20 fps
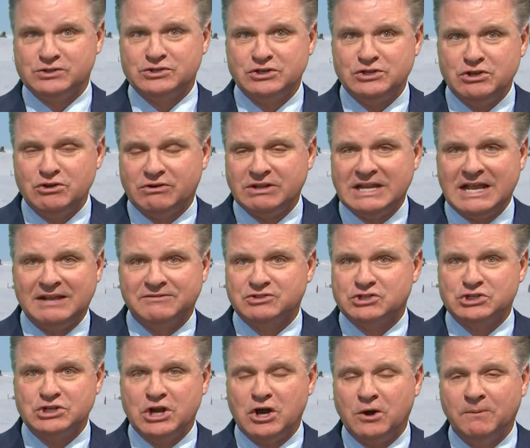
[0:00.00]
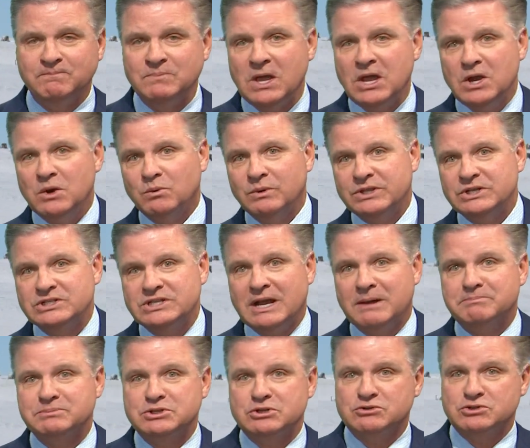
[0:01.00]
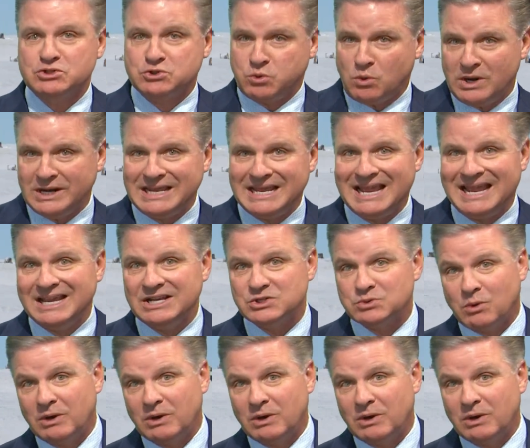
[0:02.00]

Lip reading: So you can have snow when the temperature's 28,